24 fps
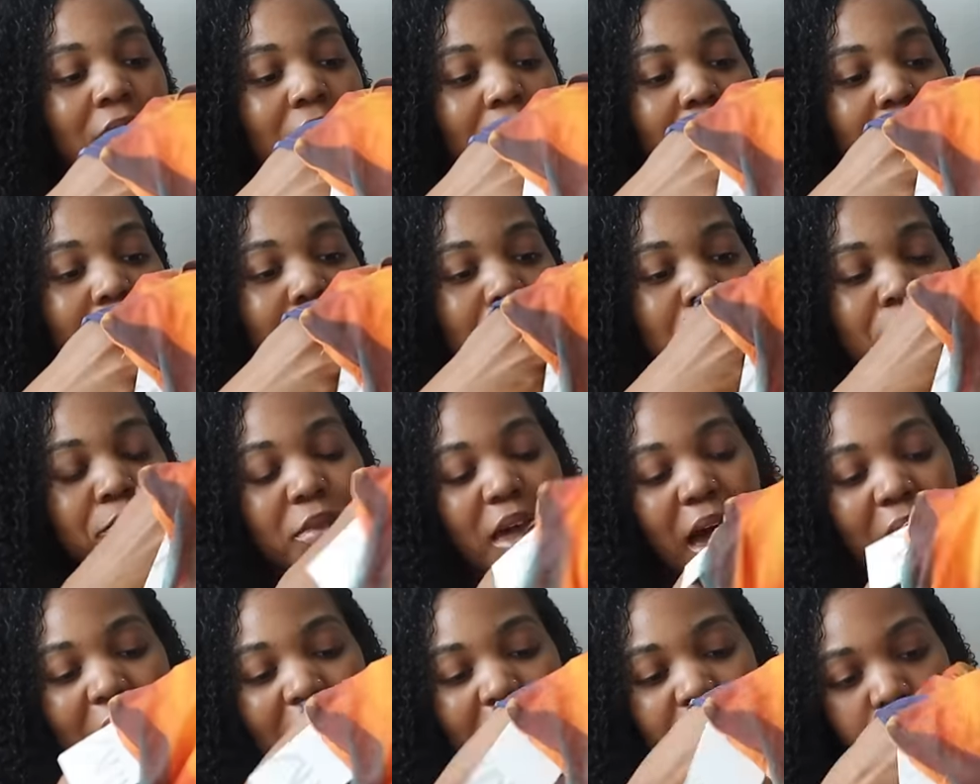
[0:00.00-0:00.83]

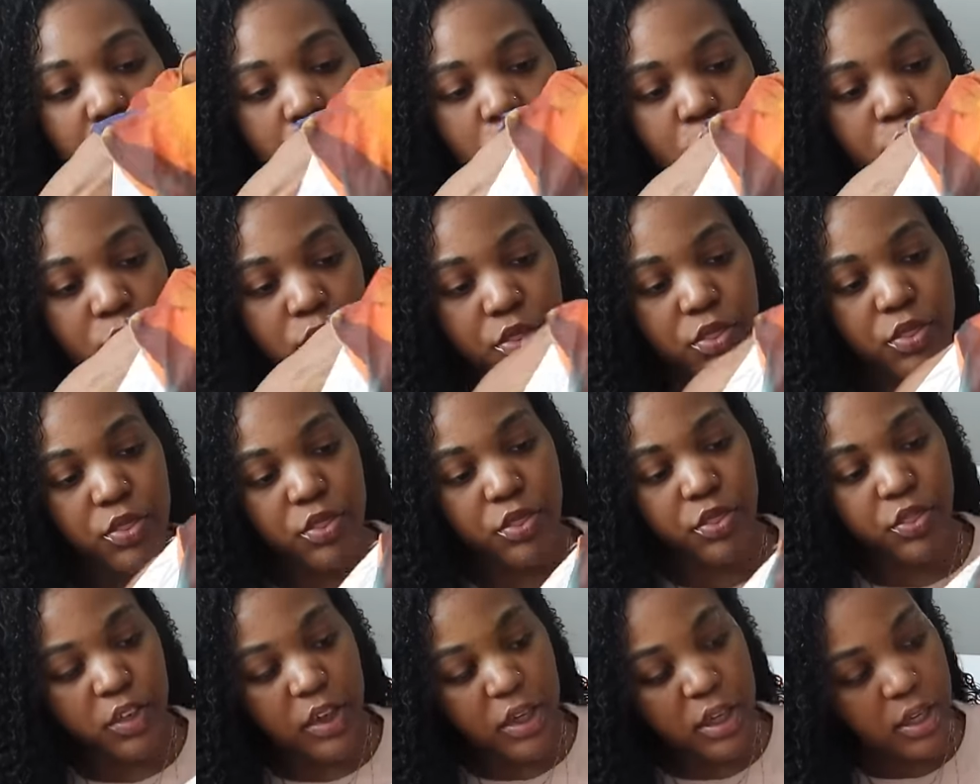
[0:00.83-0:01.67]
I don't
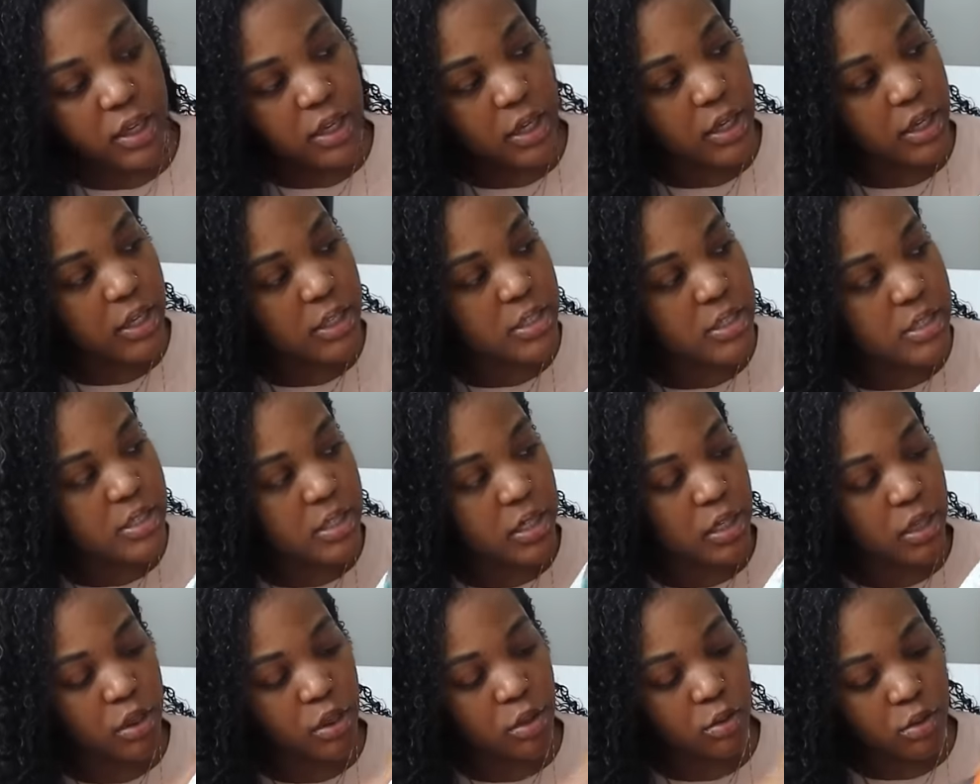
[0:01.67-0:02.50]
think it's
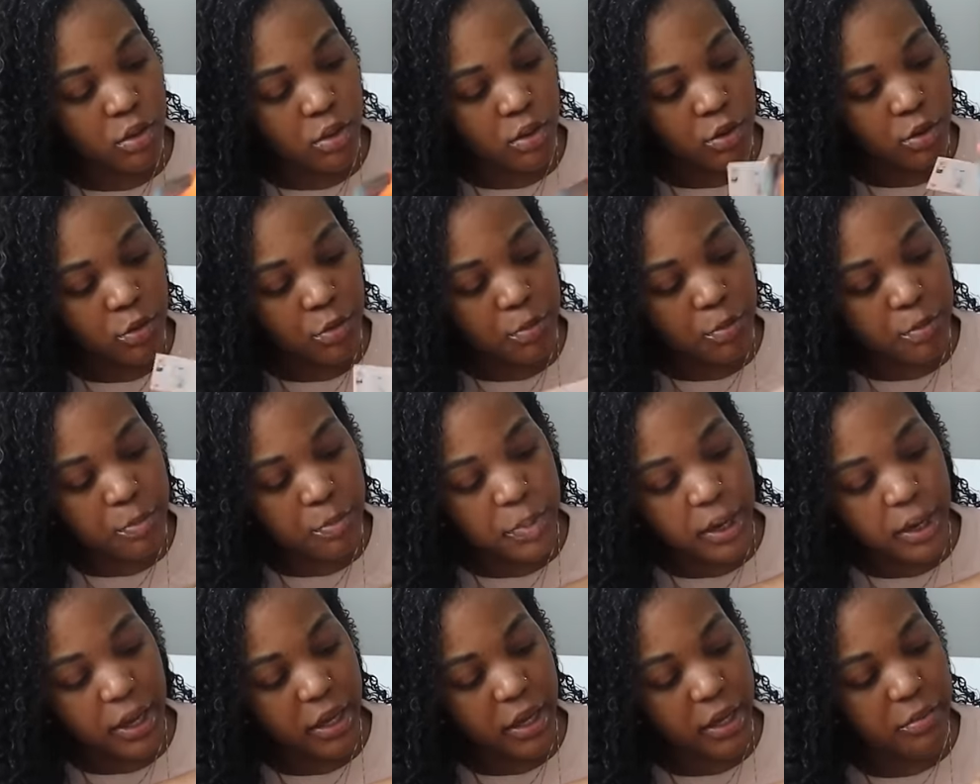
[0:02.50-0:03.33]
see-through,
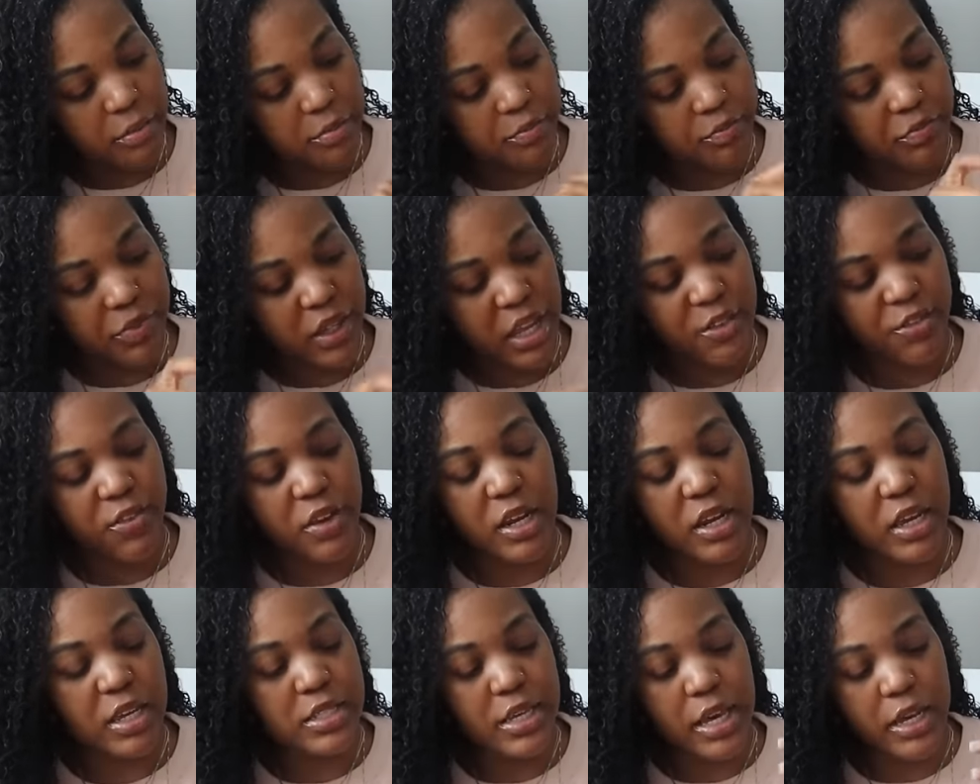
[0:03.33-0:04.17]
but if it
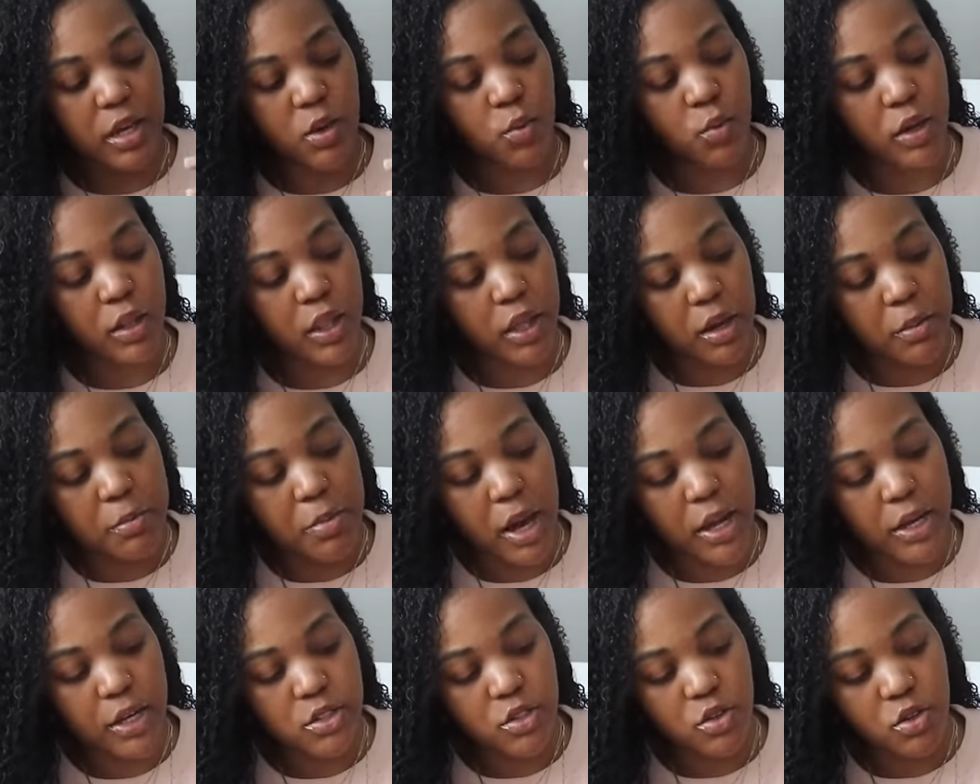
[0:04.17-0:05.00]
is, I can wear like a
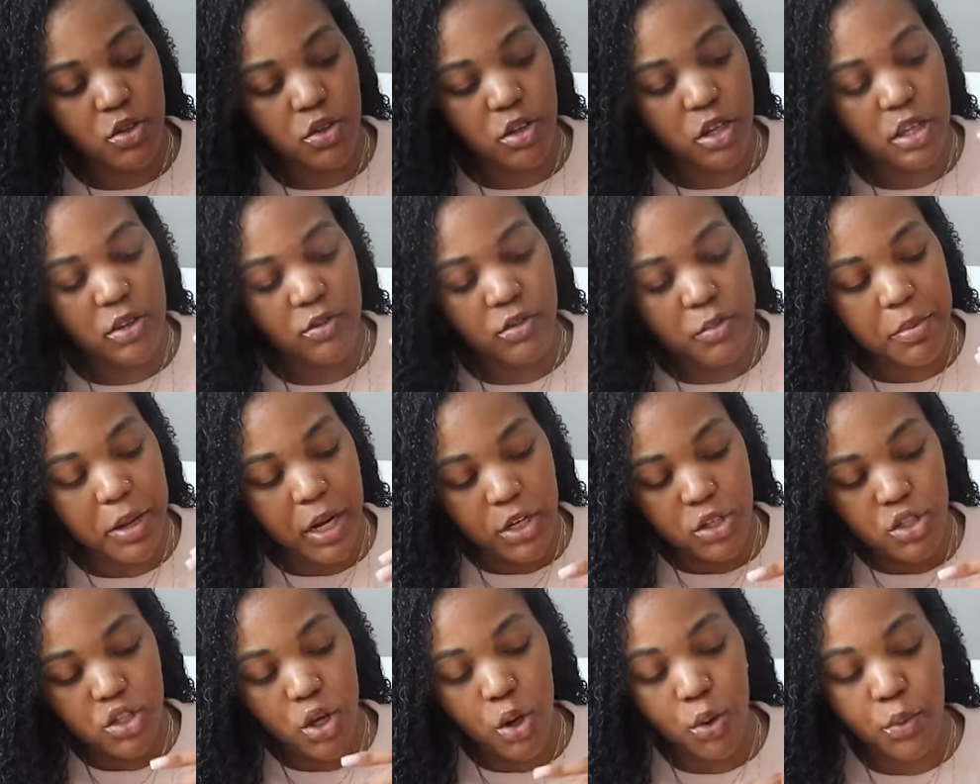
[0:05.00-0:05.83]
bodysuit underneath of it, but I
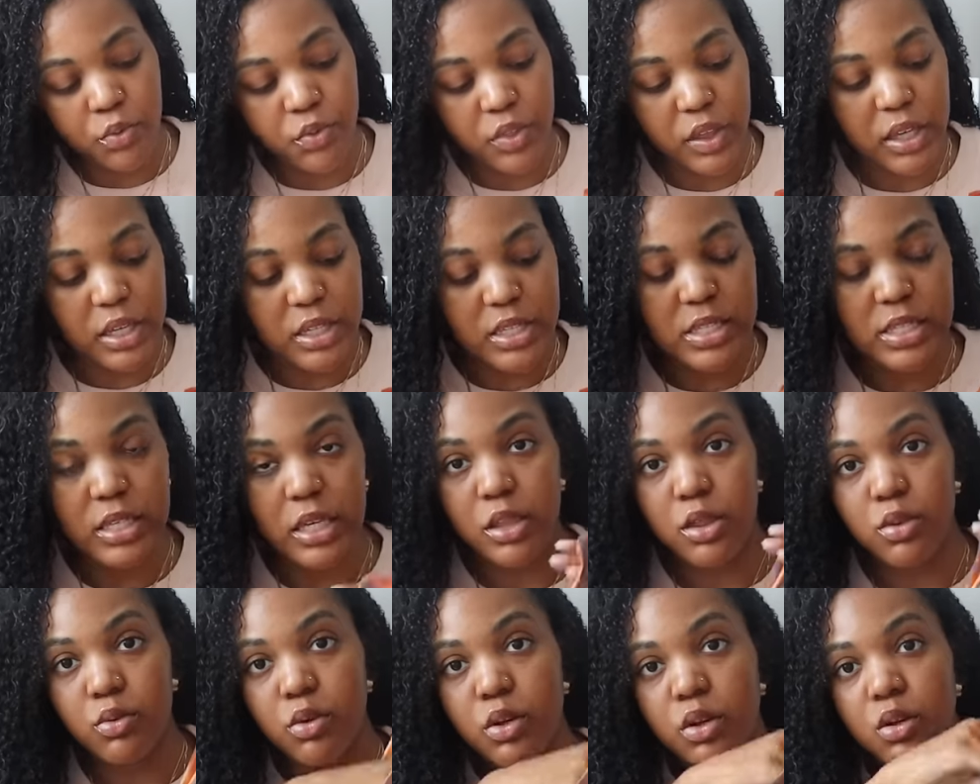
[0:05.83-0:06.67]
don't think it's
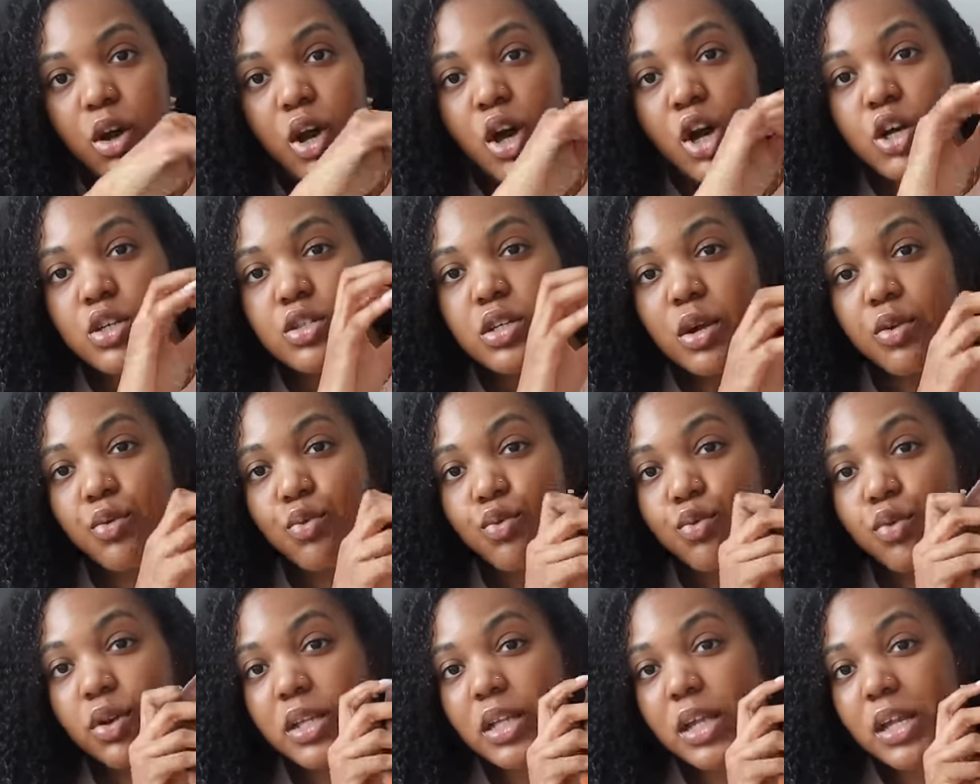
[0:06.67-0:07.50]
see-through. So I
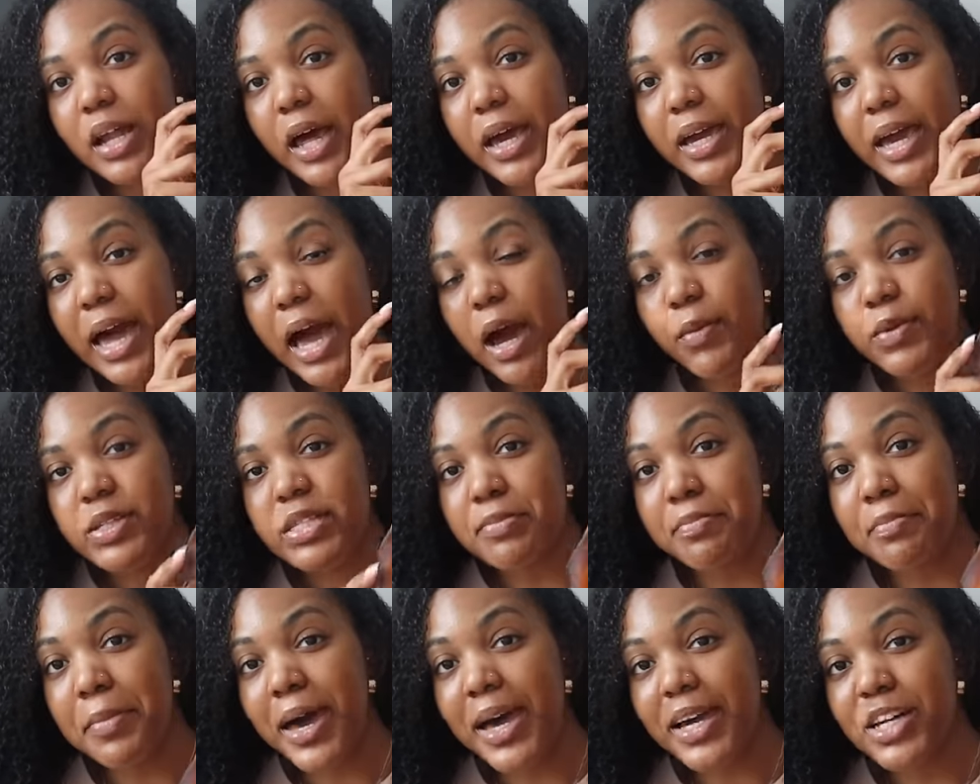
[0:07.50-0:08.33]
really like how it's
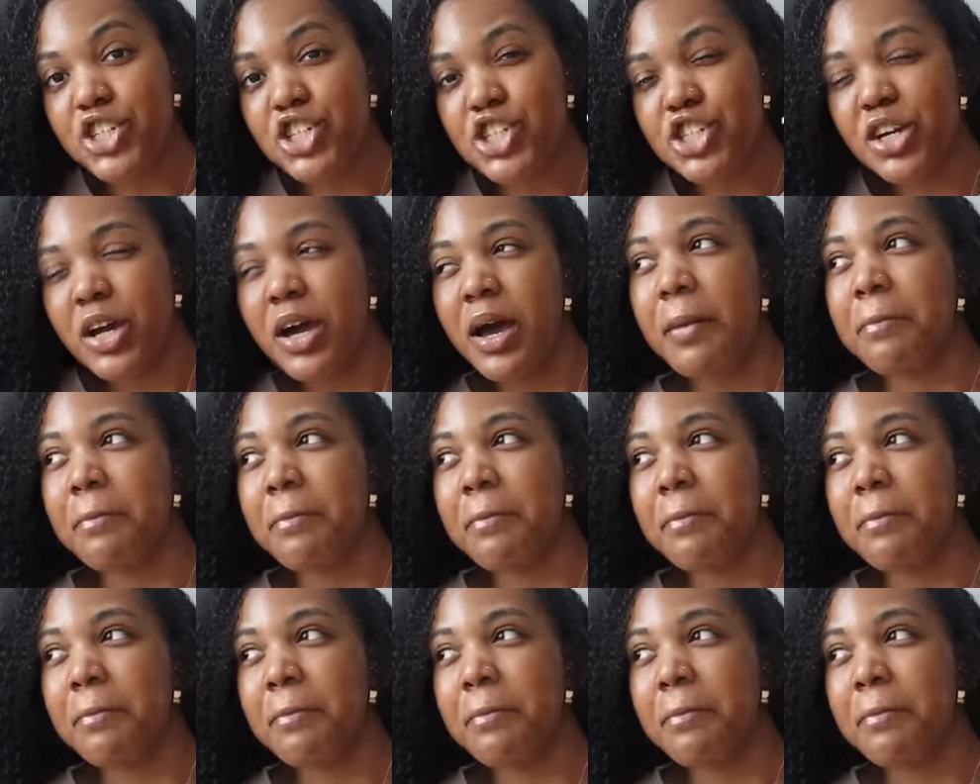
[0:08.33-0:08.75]
mesh.